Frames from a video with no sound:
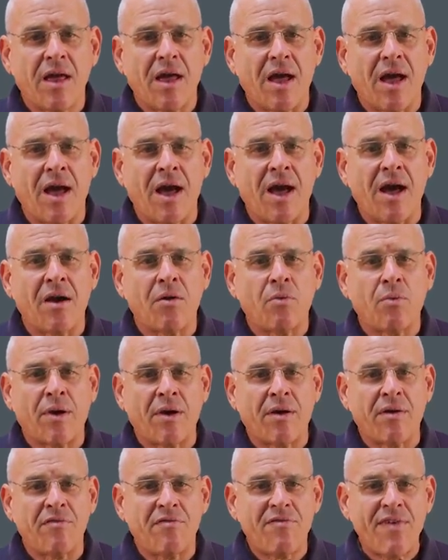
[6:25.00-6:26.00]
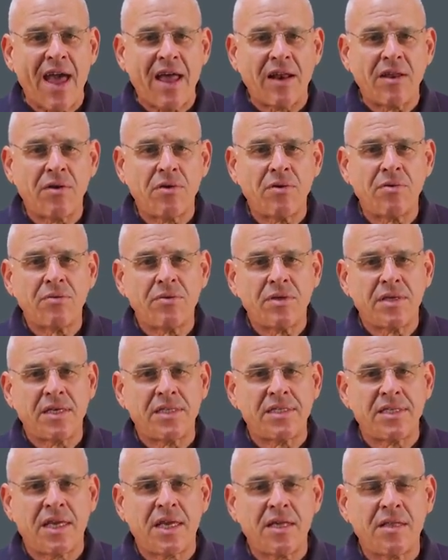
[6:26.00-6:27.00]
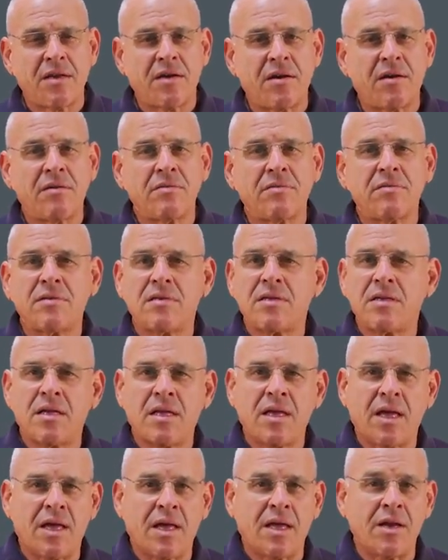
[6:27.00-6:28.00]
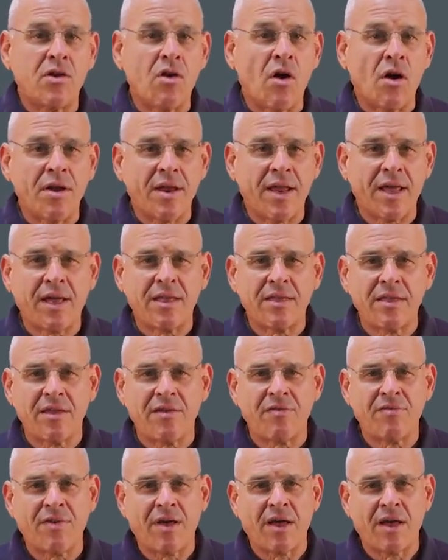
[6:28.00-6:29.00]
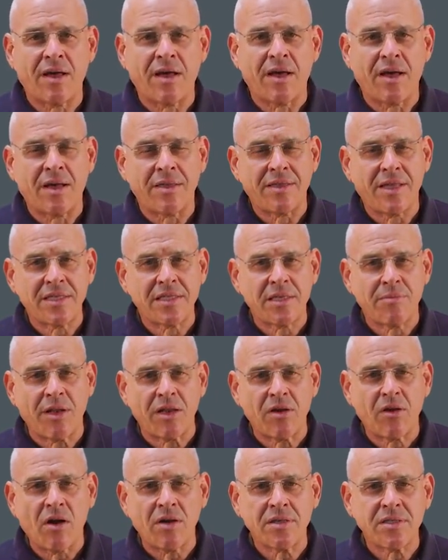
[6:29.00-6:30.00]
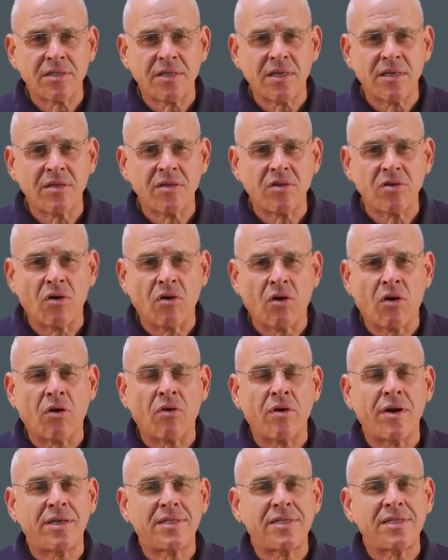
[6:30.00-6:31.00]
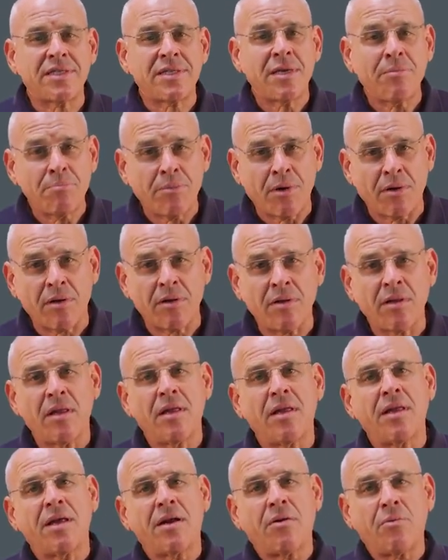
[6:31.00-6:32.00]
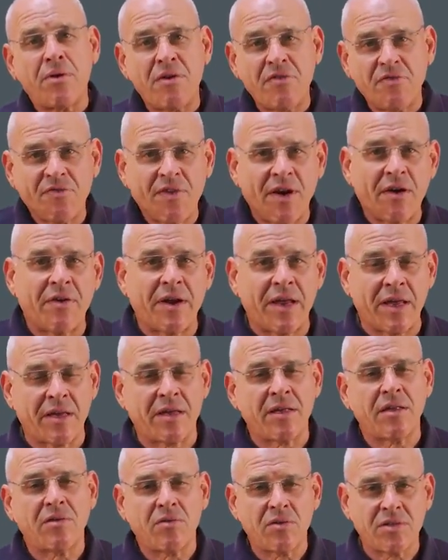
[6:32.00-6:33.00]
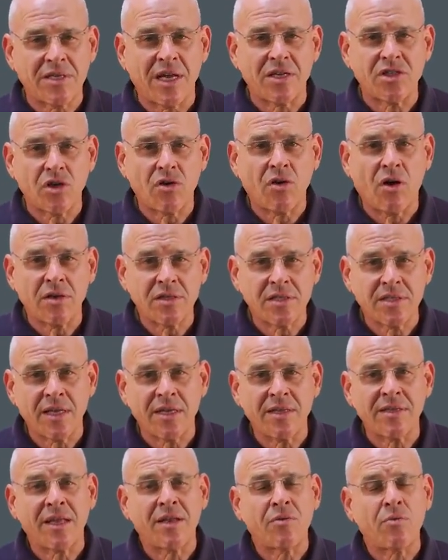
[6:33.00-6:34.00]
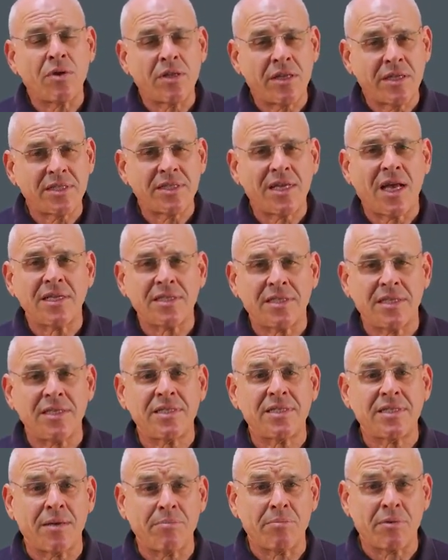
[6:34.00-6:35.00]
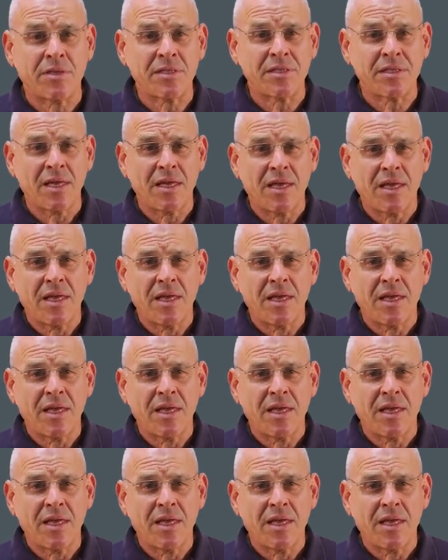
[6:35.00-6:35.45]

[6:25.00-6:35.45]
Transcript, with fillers: uh, where value is either a non-negative uh, uh, decimal constant or a symbol referring to such a constant, and we'll discuss these symbols